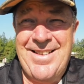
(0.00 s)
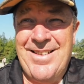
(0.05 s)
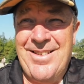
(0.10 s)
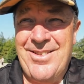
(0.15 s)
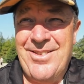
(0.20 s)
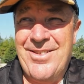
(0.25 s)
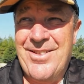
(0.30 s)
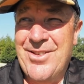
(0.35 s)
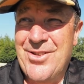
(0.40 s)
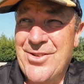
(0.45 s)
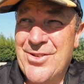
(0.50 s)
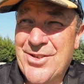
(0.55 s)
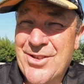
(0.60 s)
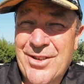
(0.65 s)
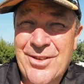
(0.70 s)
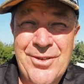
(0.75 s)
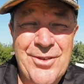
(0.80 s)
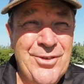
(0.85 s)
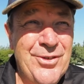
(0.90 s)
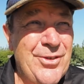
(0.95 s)
A lot of New
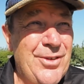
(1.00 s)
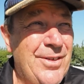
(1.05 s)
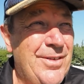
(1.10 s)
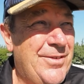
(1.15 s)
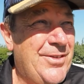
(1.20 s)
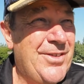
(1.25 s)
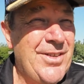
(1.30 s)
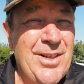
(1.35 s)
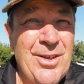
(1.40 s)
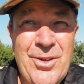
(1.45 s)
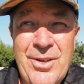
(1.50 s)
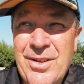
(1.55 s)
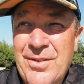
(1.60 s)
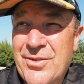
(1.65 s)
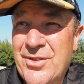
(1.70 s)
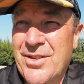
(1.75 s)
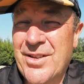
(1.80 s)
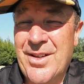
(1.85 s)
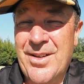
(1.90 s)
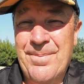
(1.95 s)
Zealanders lost their
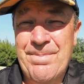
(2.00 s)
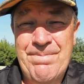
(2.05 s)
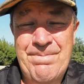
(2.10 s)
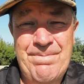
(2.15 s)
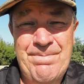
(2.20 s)
lives here.